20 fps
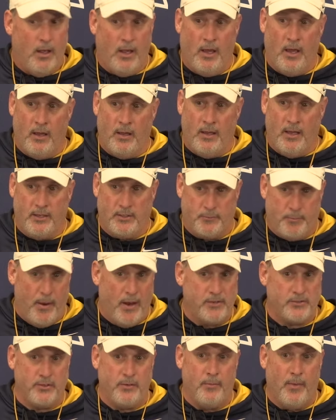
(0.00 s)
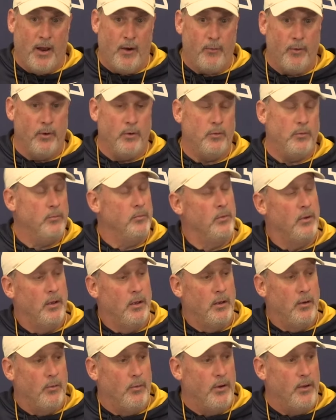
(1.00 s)
especially my room,
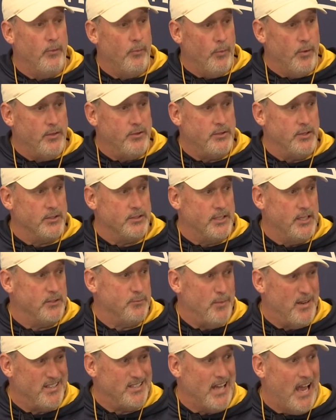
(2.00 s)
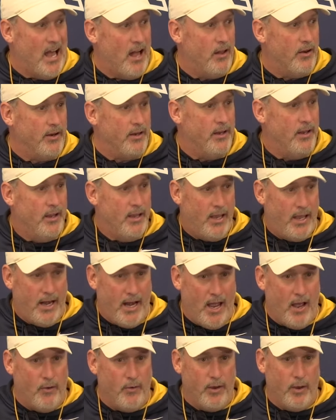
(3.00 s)
with just his mentality and
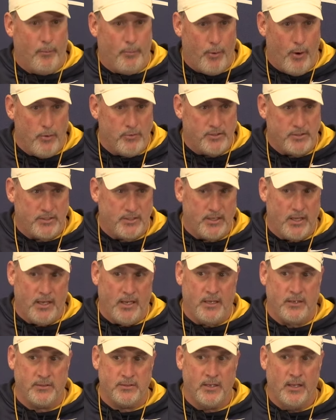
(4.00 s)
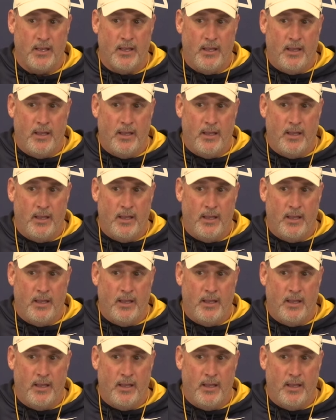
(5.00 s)
how he approaches things.